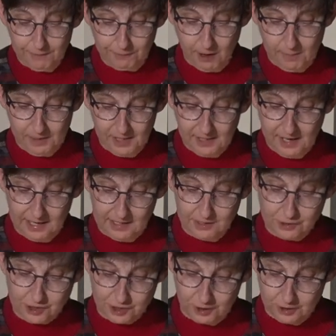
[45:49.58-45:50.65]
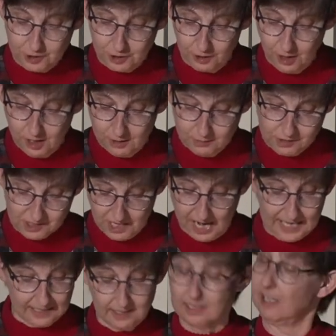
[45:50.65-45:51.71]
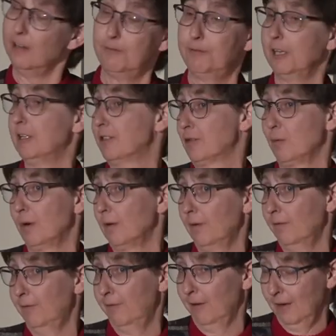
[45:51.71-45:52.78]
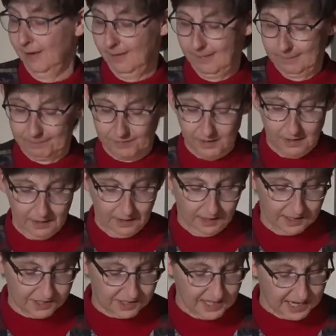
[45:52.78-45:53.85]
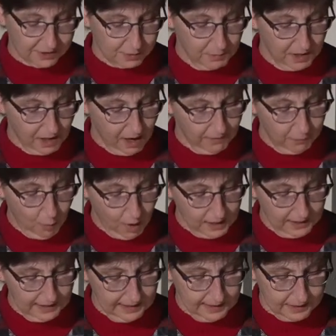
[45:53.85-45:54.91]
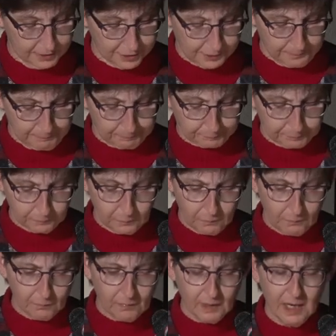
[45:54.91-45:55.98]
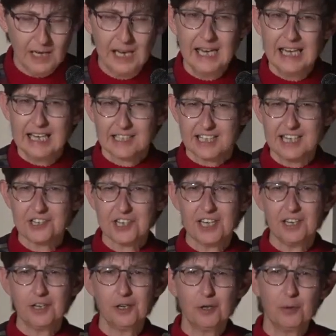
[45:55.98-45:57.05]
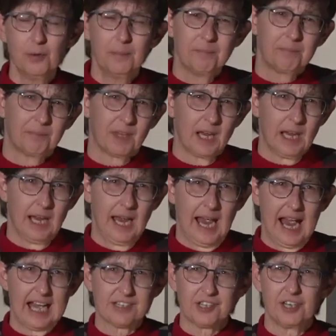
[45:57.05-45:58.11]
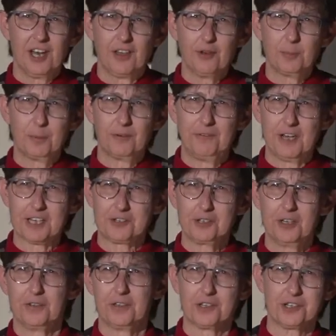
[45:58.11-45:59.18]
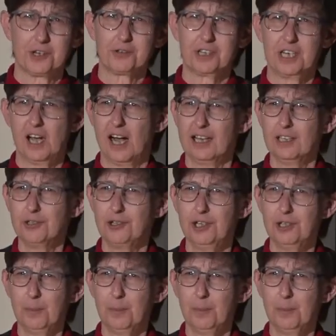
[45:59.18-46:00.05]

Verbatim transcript: from it and insert your own scientific sort of assessment of what it is. TCU has another professor in the sociology